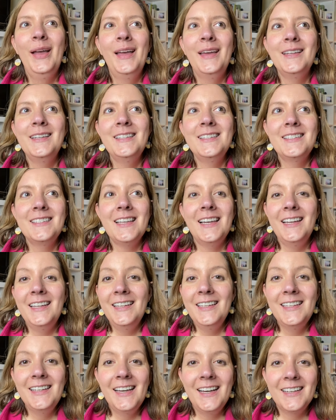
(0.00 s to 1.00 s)

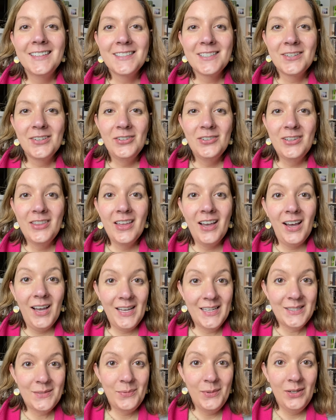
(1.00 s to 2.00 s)
decided not to go to the
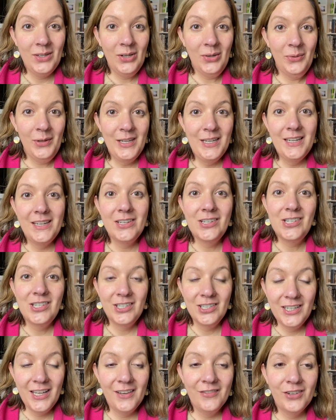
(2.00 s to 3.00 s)
hospital when he
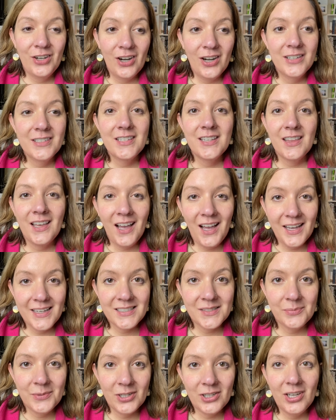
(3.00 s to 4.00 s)
should have gone to the
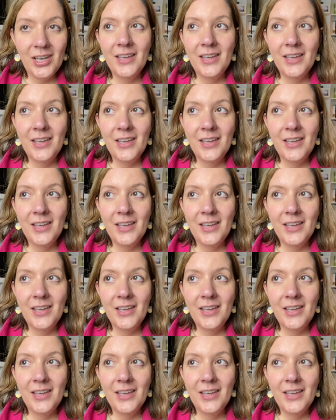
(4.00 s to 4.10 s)
hospital.